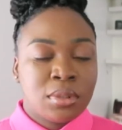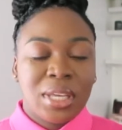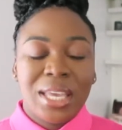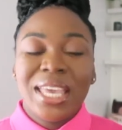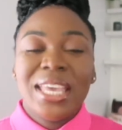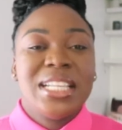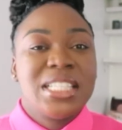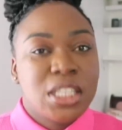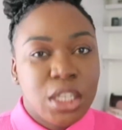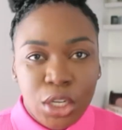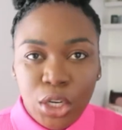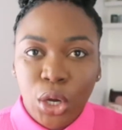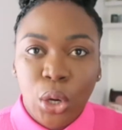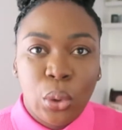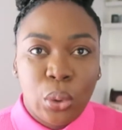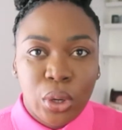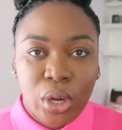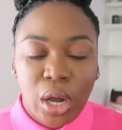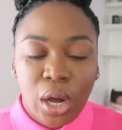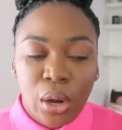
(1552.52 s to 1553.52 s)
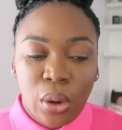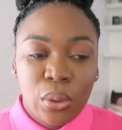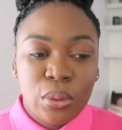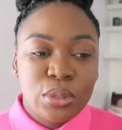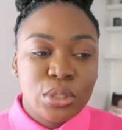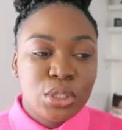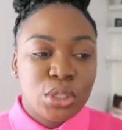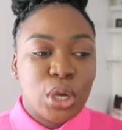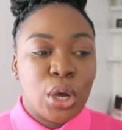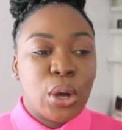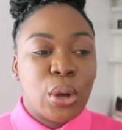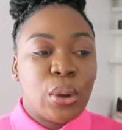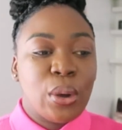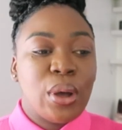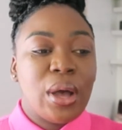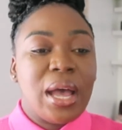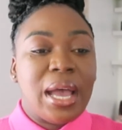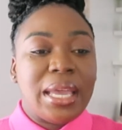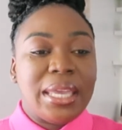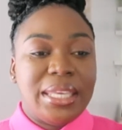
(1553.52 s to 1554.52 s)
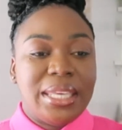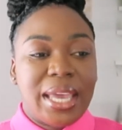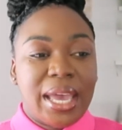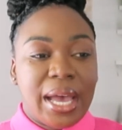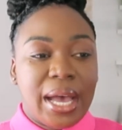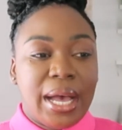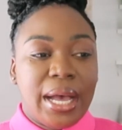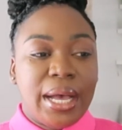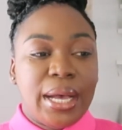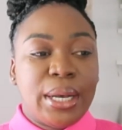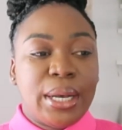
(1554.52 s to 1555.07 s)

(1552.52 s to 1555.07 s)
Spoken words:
a no-go. So yeah,